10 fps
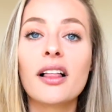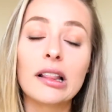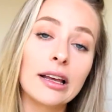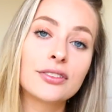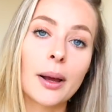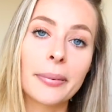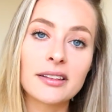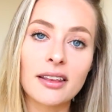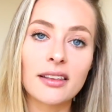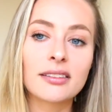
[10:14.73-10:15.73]
lift up
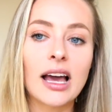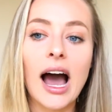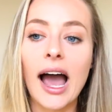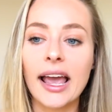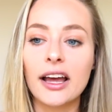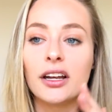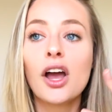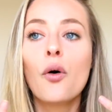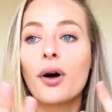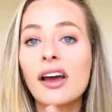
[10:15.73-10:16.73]
into the sky and
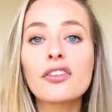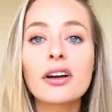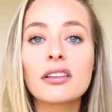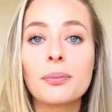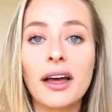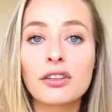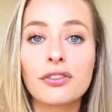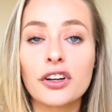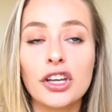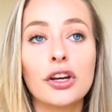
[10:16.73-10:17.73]
whatever it's
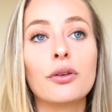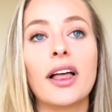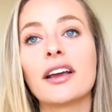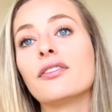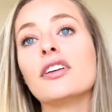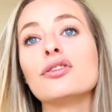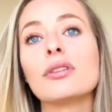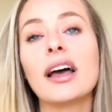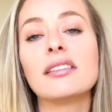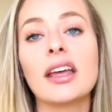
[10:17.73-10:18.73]
best for you, like
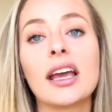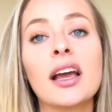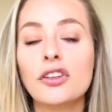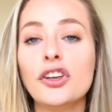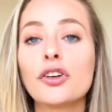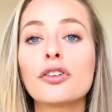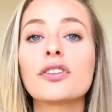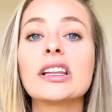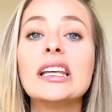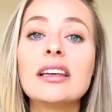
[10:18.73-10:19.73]
visualizing your
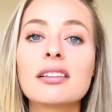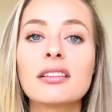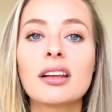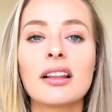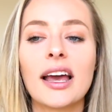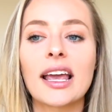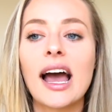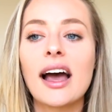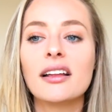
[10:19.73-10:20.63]
release to like